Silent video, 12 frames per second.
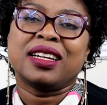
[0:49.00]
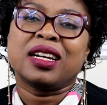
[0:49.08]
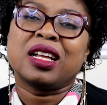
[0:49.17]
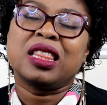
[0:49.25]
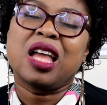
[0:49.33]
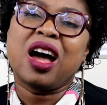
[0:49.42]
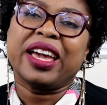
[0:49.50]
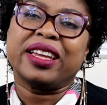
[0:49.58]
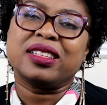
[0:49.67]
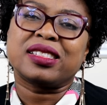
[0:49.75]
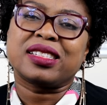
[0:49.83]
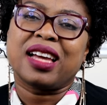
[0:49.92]

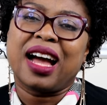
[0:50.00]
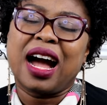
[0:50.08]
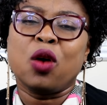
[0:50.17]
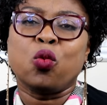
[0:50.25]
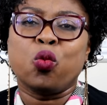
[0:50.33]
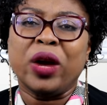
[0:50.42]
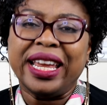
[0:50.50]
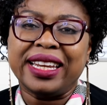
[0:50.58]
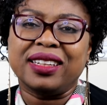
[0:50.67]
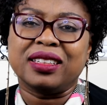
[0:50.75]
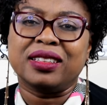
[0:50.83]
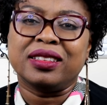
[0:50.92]
clients are
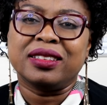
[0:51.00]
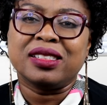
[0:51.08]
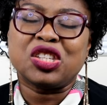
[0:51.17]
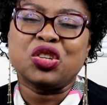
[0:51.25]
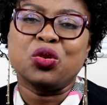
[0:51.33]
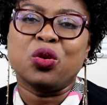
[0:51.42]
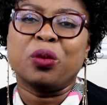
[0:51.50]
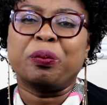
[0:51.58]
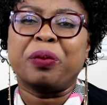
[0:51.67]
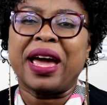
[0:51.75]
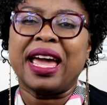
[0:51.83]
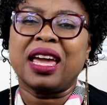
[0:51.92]
willing to
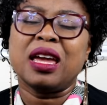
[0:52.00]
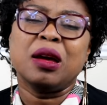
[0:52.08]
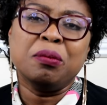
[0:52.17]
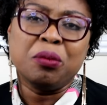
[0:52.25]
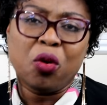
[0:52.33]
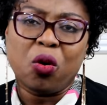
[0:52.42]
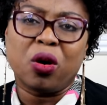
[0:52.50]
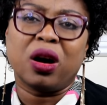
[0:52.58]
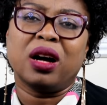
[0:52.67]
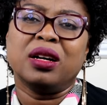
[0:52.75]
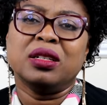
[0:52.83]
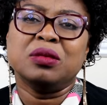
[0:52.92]
pay more
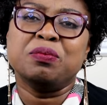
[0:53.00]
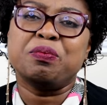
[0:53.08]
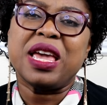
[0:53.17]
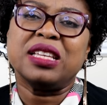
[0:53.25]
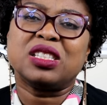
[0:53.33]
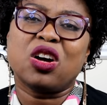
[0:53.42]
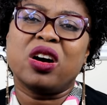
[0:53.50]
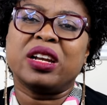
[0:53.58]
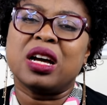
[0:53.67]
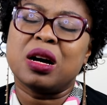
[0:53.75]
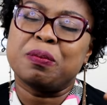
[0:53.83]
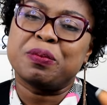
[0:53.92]
based
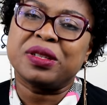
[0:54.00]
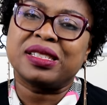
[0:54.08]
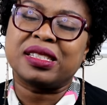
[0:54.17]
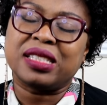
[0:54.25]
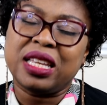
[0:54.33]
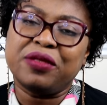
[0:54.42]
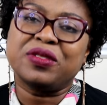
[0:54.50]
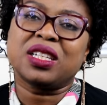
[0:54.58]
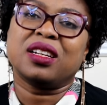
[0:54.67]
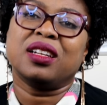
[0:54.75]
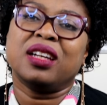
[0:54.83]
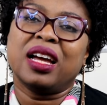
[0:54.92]
on a perceived
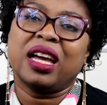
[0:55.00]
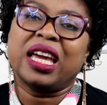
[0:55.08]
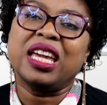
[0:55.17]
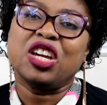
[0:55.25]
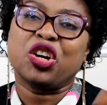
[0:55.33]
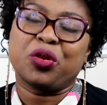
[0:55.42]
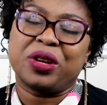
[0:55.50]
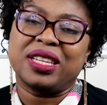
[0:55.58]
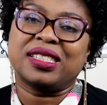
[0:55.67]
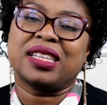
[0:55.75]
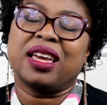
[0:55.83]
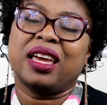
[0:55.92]

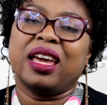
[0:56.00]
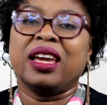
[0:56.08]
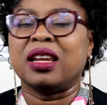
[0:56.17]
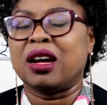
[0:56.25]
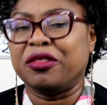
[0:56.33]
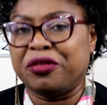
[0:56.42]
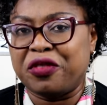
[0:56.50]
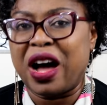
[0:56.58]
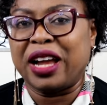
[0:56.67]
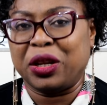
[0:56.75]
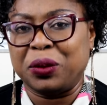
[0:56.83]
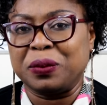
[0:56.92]
increase in
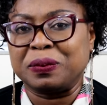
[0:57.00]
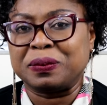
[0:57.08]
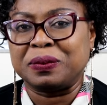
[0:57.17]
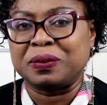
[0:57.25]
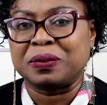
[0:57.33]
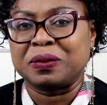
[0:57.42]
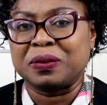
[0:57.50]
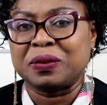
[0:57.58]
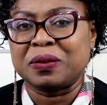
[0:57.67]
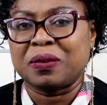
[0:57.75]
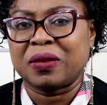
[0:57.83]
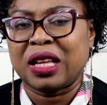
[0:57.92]
value.
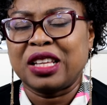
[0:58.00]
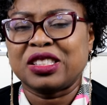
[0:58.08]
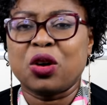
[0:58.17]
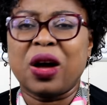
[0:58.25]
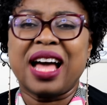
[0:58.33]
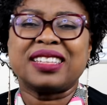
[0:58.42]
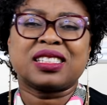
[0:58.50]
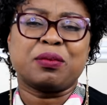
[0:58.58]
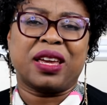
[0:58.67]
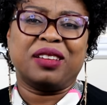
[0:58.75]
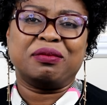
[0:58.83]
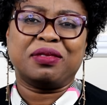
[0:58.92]
So ask
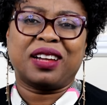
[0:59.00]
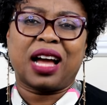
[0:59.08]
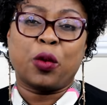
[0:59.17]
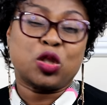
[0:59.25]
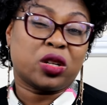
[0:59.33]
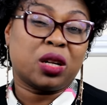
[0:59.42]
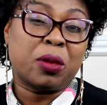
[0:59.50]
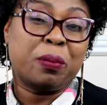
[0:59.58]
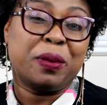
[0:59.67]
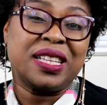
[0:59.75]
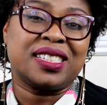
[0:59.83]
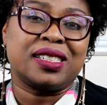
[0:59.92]
me, are we talking about
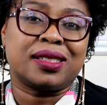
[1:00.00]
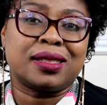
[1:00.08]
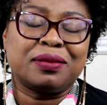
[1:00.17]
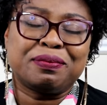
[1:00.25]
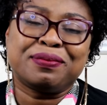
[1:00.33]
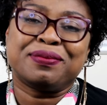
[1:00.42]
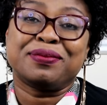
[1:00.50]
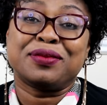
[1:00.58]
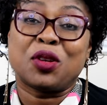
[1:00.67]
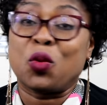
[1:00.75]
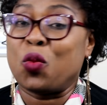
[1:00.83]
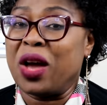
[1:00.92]
business?
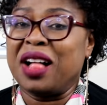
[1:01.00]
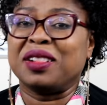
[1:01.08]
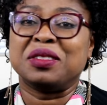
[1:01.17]
Well,